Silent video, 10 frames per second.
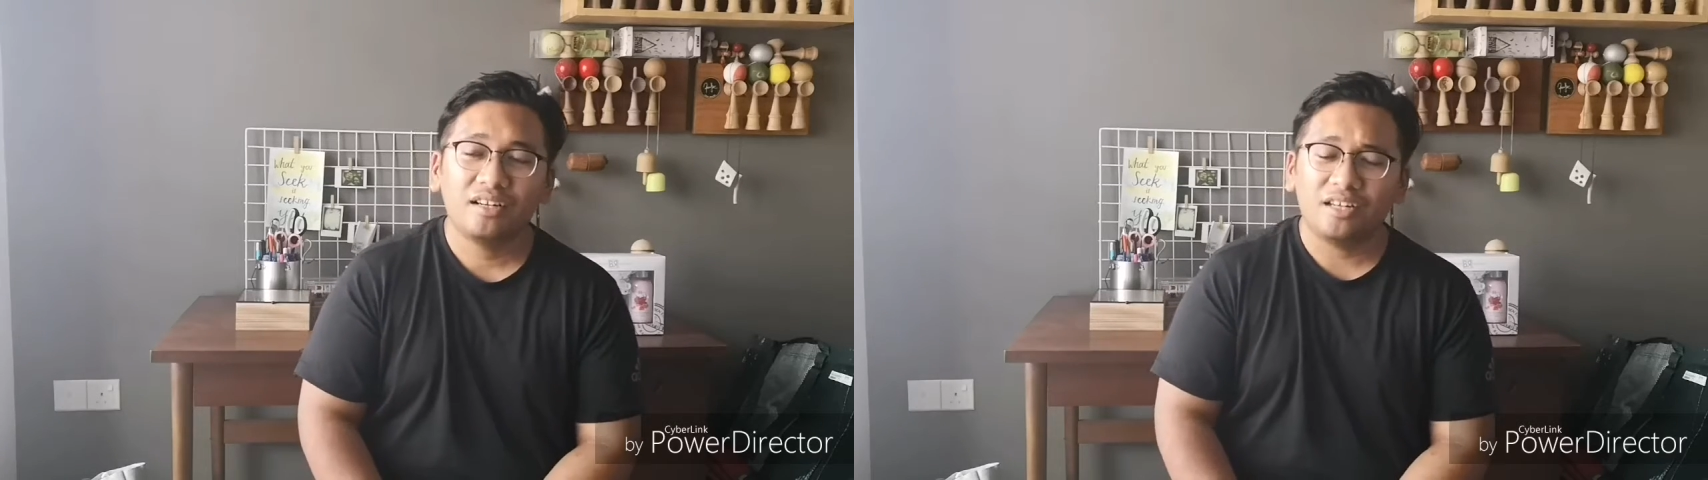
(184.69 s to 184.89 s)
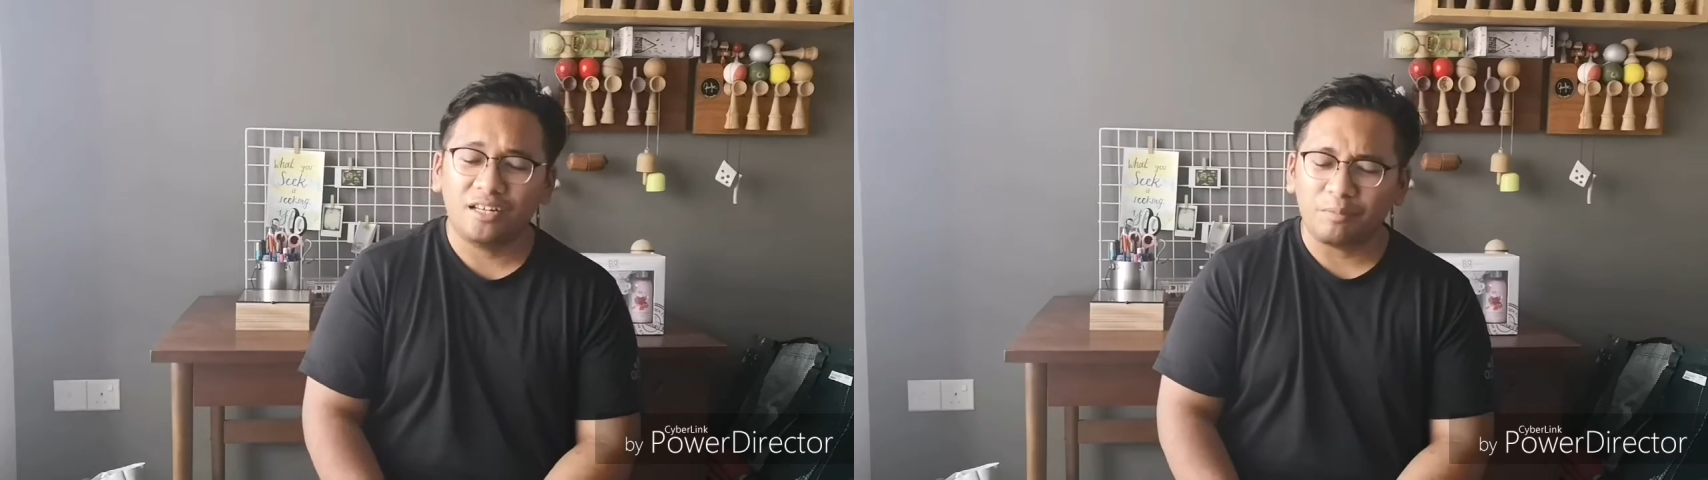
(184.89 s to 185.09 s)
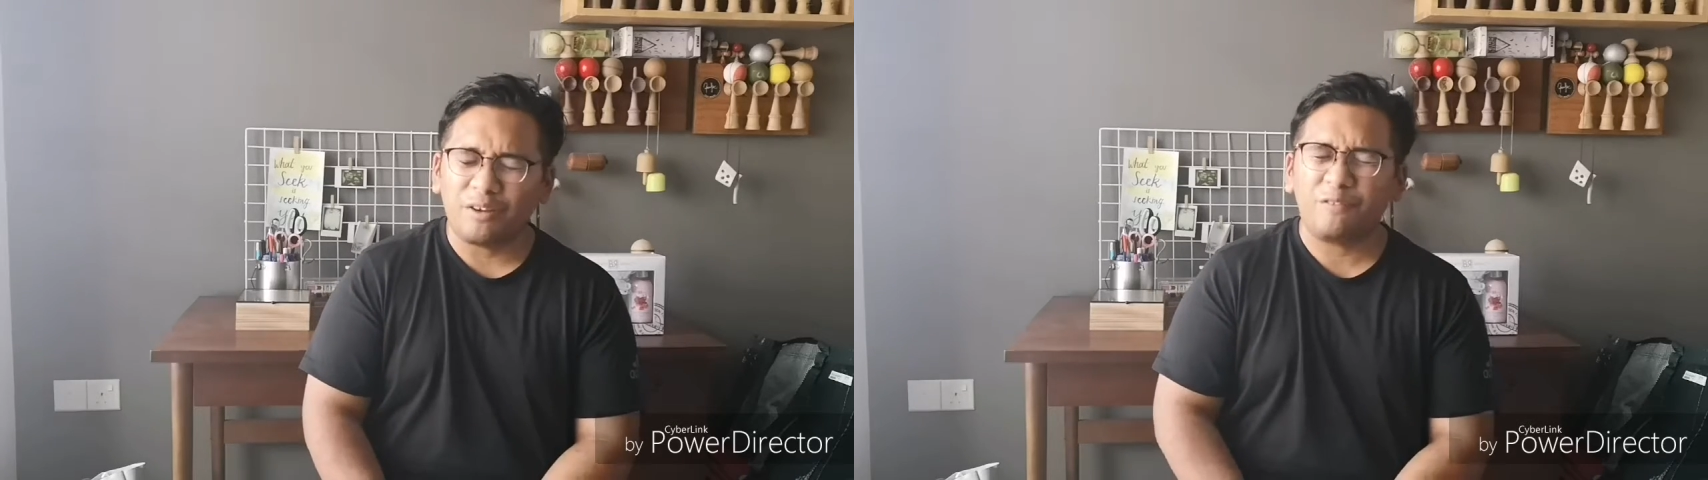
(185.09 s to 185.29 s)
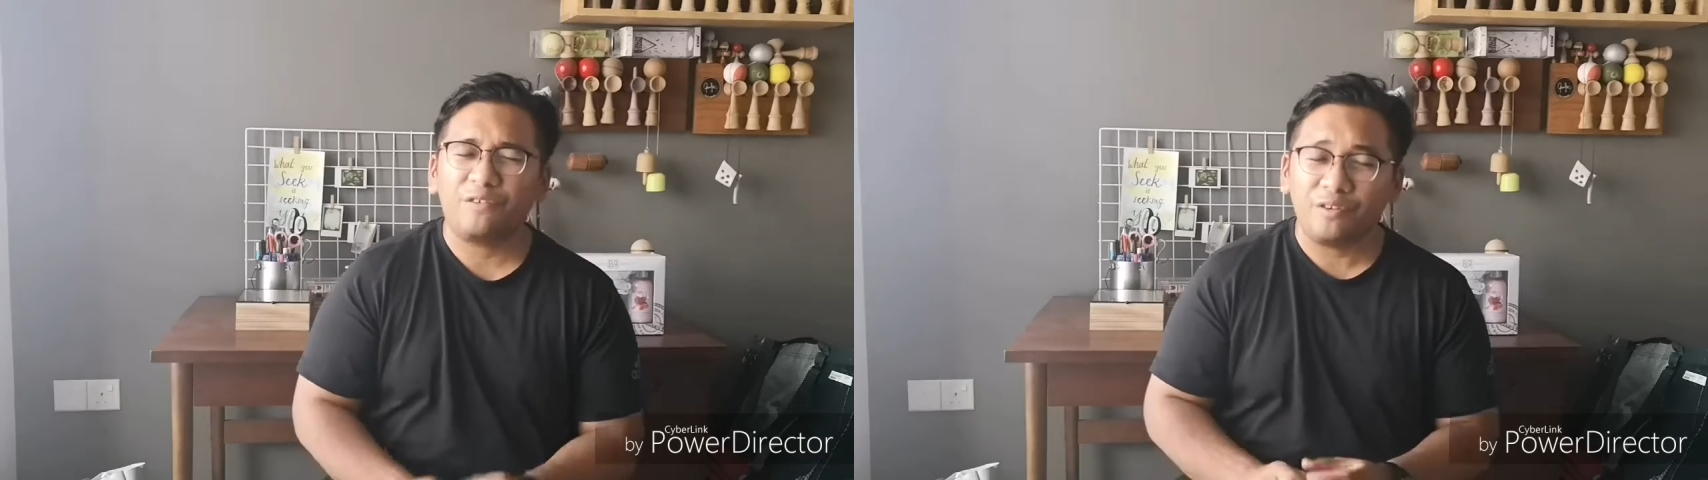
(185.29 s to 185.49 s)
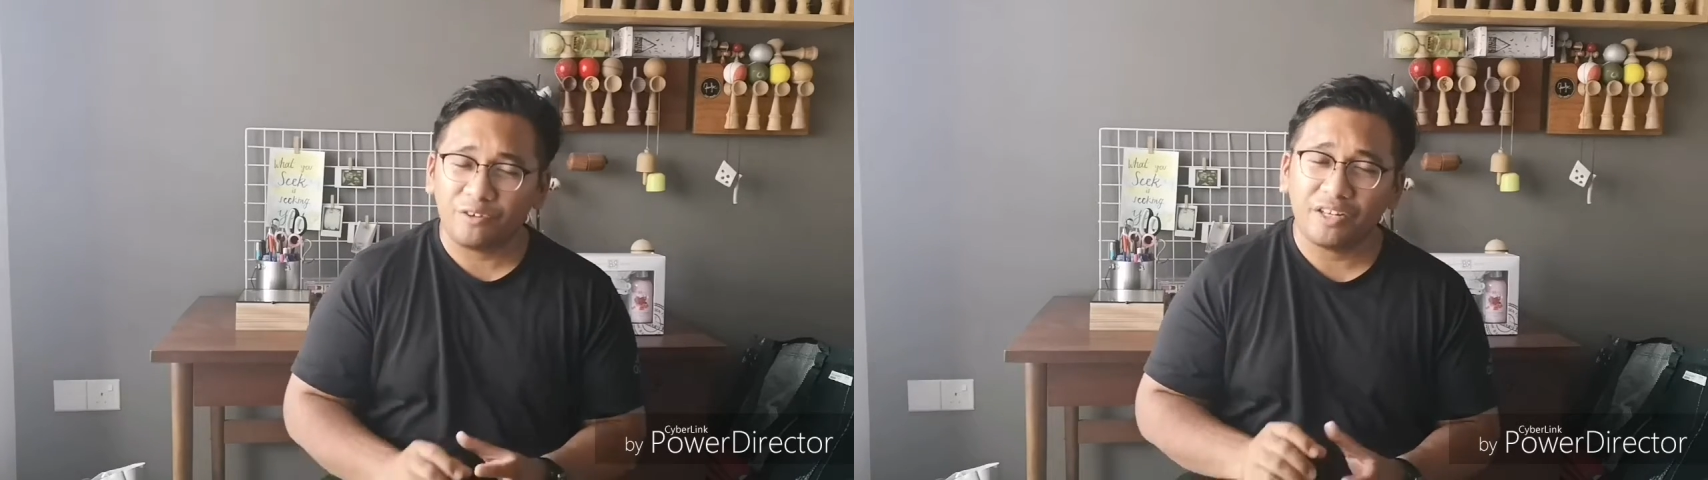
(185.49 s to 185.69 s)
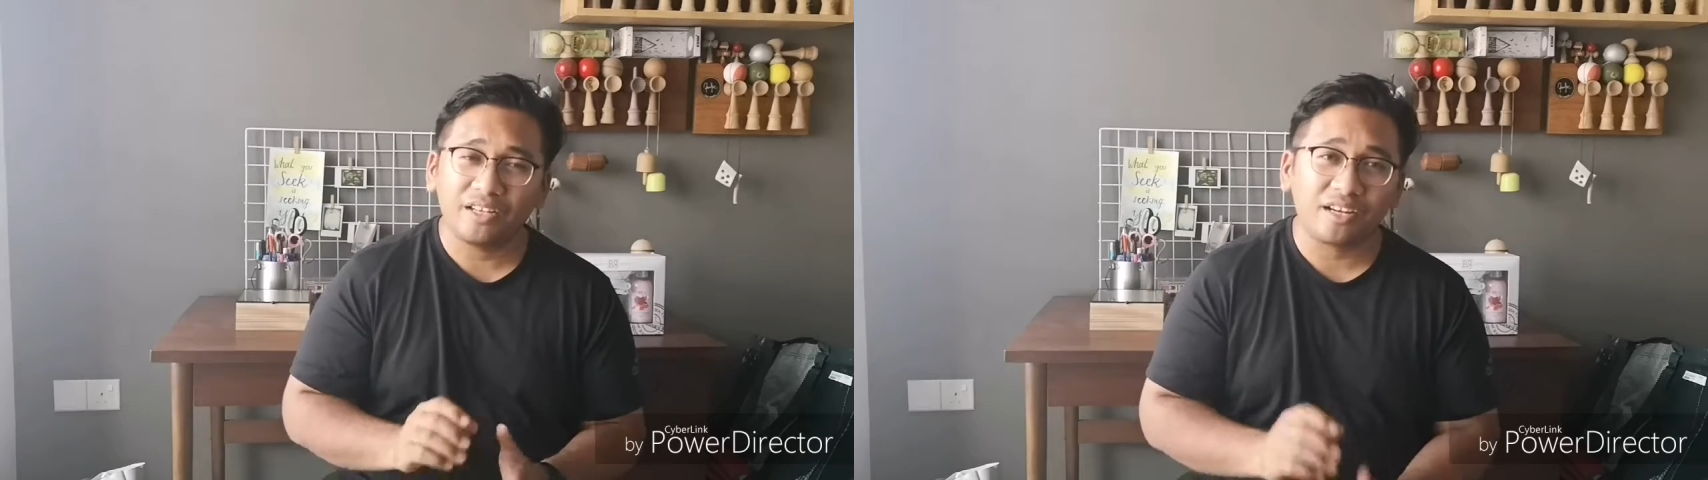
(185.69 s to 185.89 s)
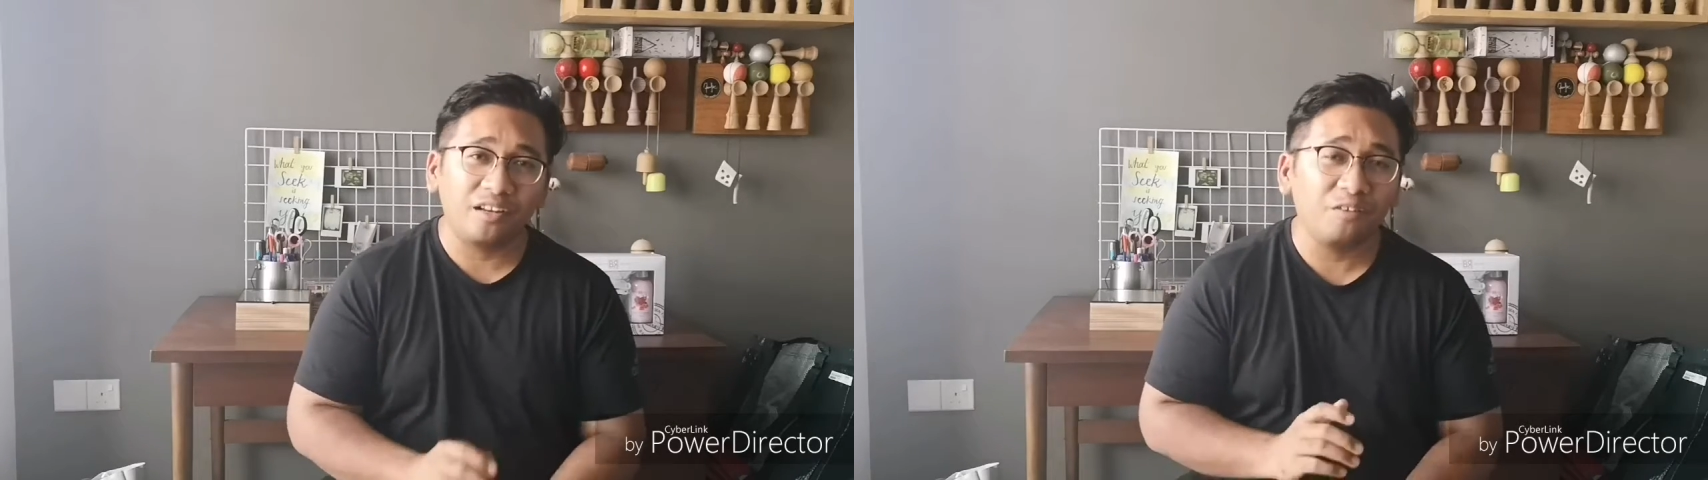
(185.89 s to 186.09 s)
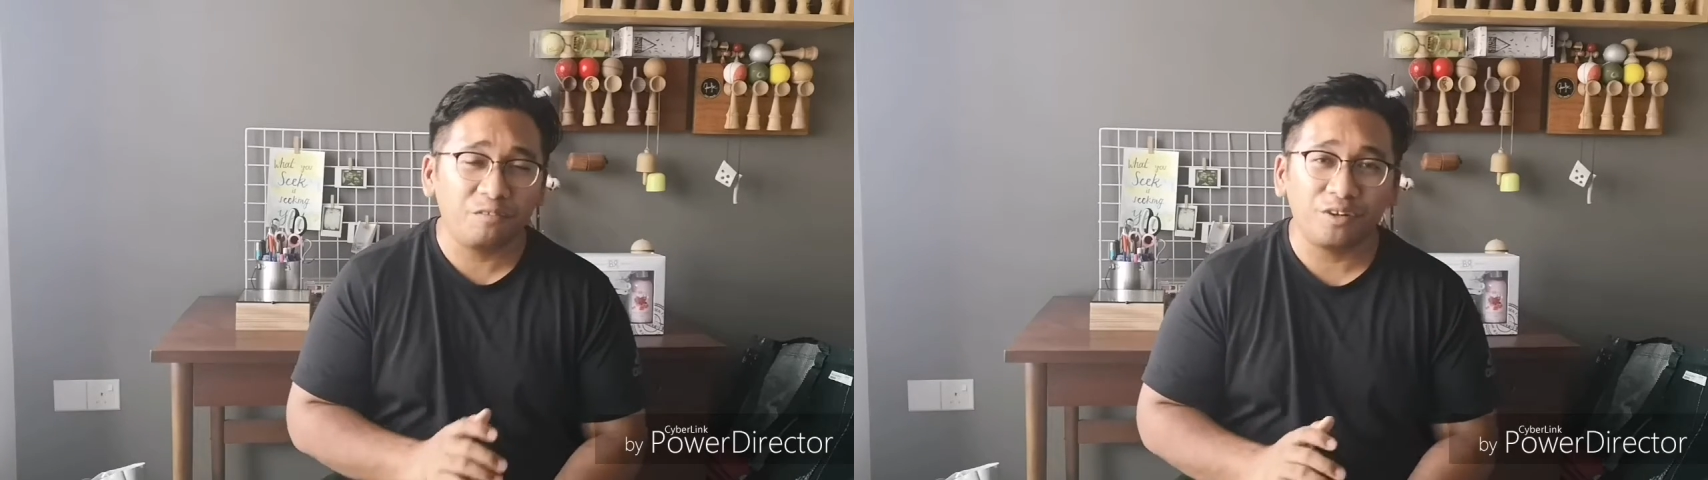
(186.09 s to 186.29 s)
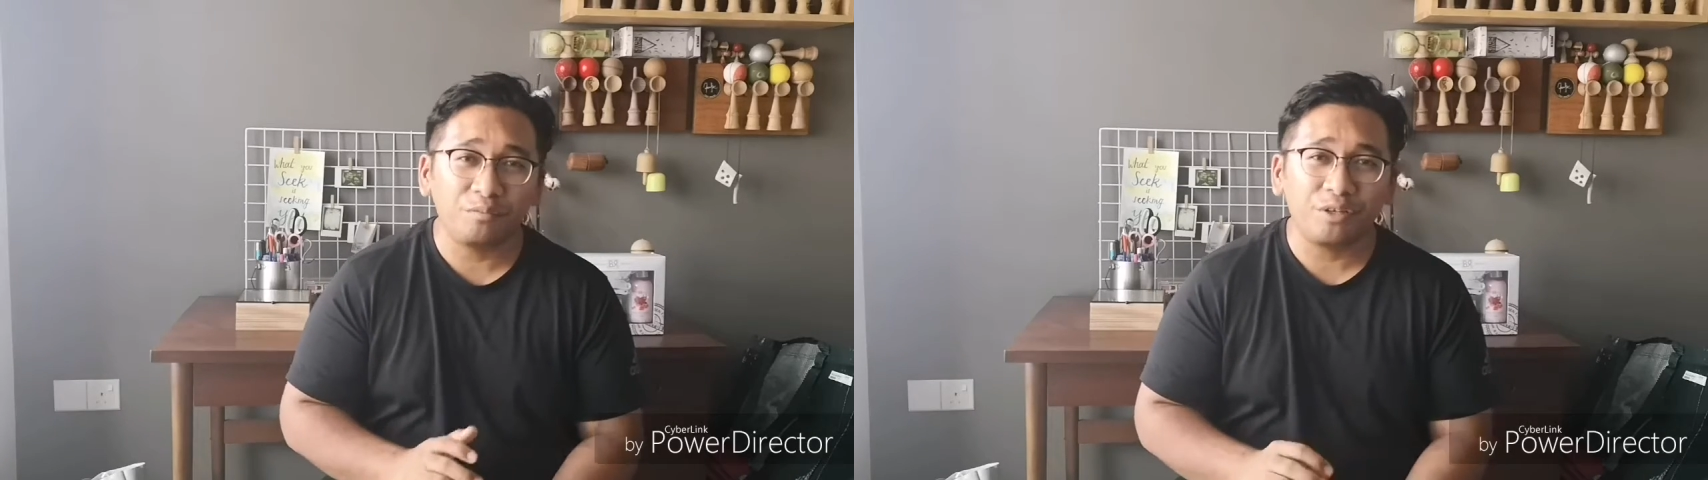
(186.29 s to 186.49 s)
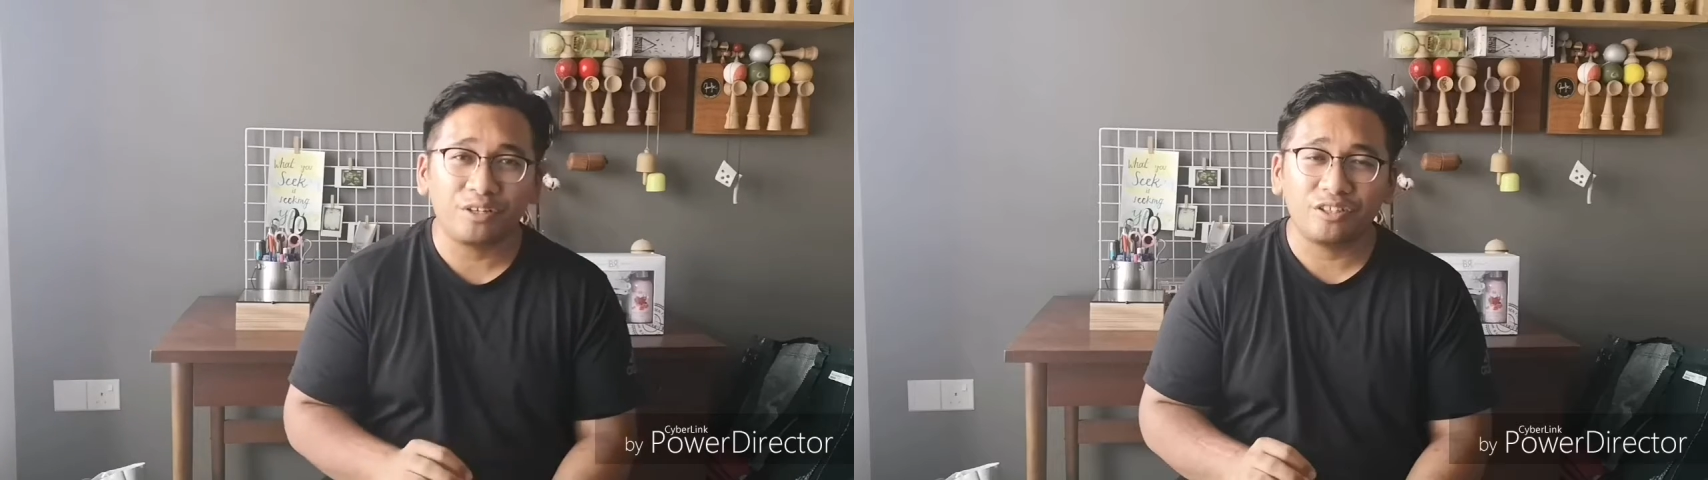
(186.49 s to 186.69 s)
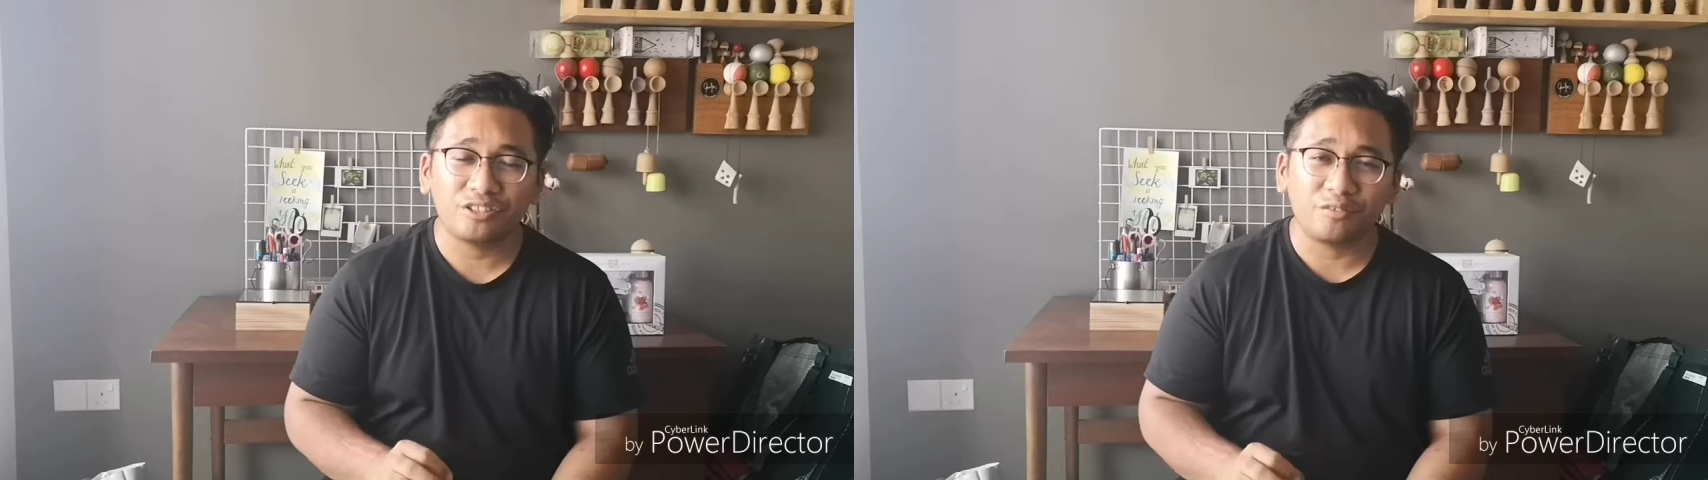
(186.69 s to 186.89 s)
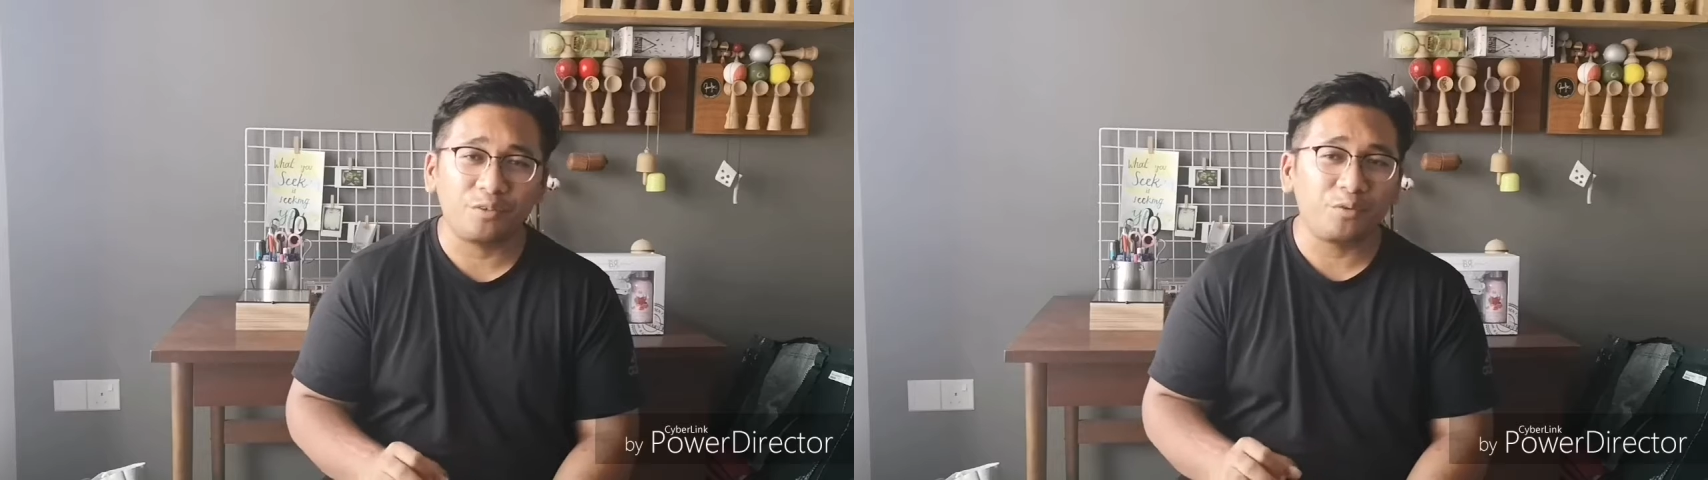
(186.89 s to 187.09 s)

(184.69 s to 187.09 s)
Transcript: My favorite color film because of